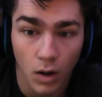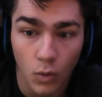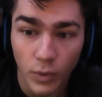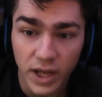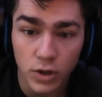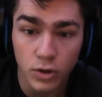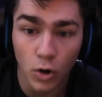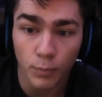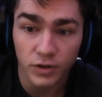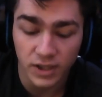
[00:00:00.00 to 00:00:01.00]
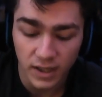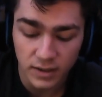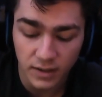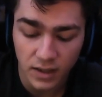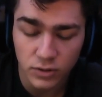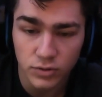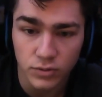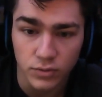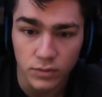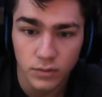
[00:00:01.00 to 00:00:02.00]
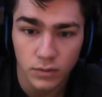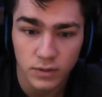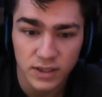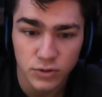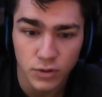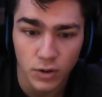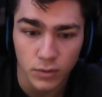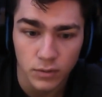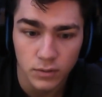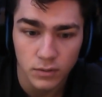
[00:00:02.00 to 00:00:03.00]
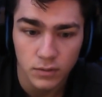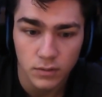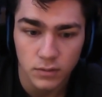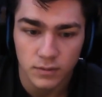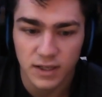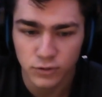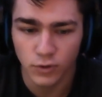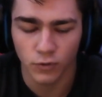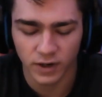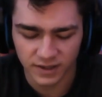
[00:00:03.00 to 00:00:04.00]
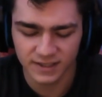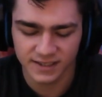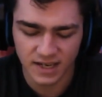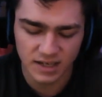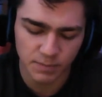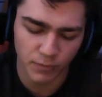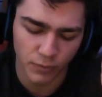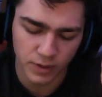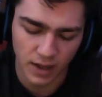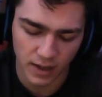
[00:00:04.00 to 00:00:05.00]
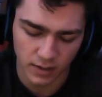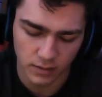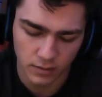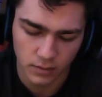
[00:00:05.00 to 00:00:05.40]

Wait, you go protect Nekazu. Or Nezuko. Nezuko, right? The Z is before the N.